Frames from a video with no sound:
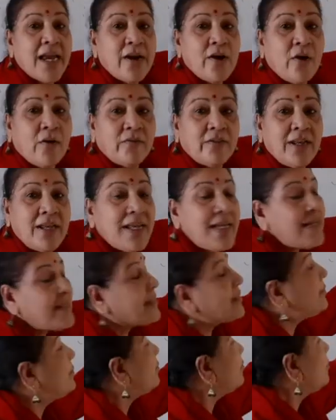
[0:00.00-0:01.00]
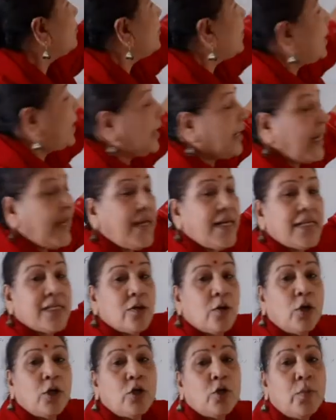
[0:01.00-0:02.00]
of the lens, again is
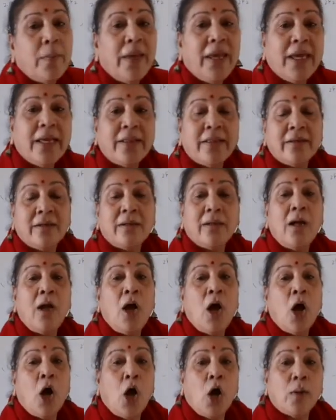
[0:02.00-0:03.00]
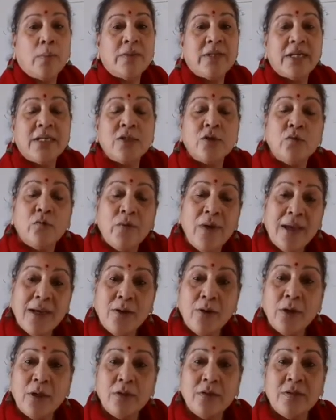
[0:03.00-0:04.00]
going to make the object. So we are
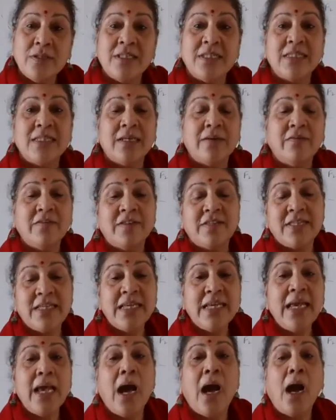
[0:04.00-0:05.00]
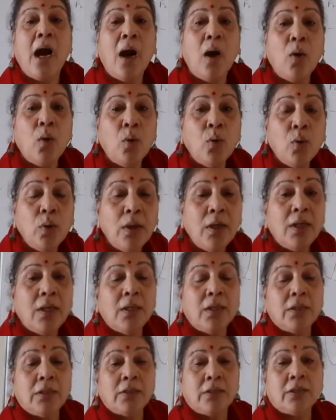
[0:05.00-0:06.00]
going to see how
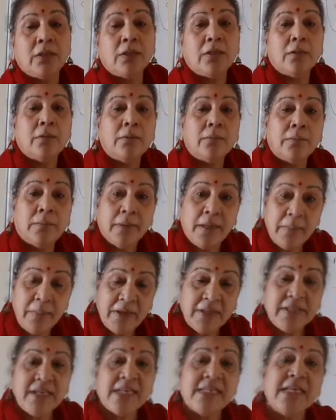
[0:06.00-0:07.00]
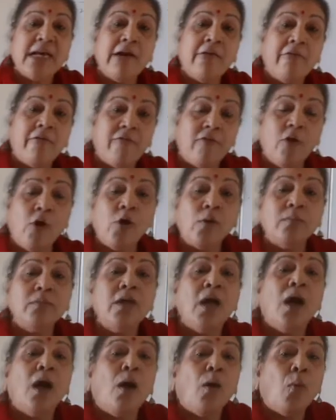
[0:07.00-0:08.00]
the images are
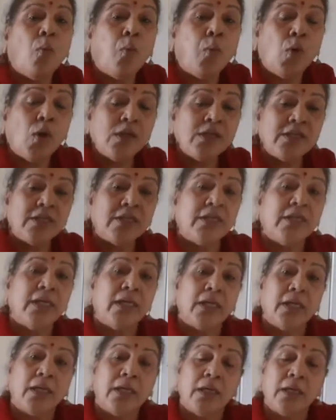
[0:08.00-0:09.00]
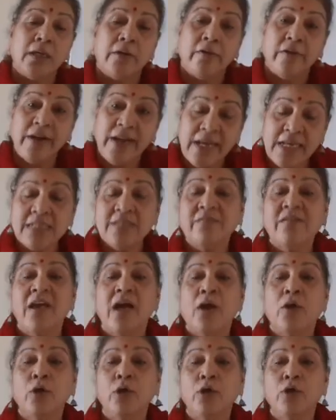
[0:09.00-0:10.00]
formed, what rays we
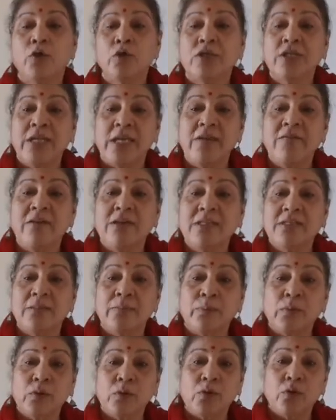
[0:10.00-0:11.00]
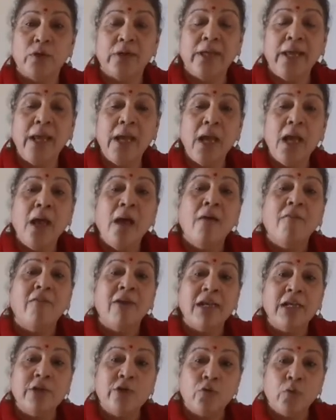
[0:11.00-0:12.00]
are going to take, we are supposed to take
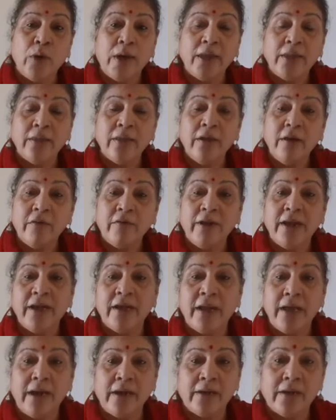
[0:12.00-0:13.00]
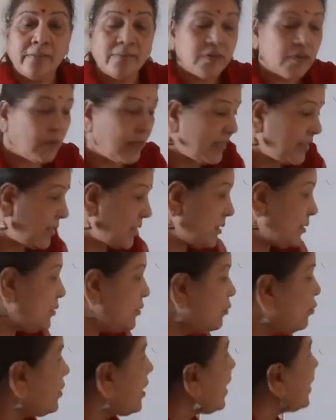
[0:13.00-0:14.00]
while drawing the ray diagram. So let's
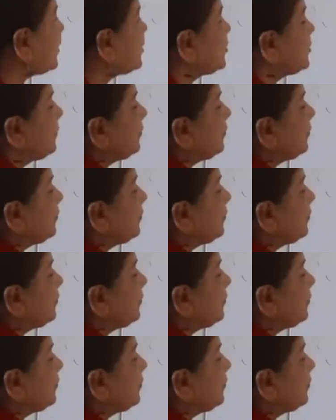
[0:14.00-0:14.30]
do that.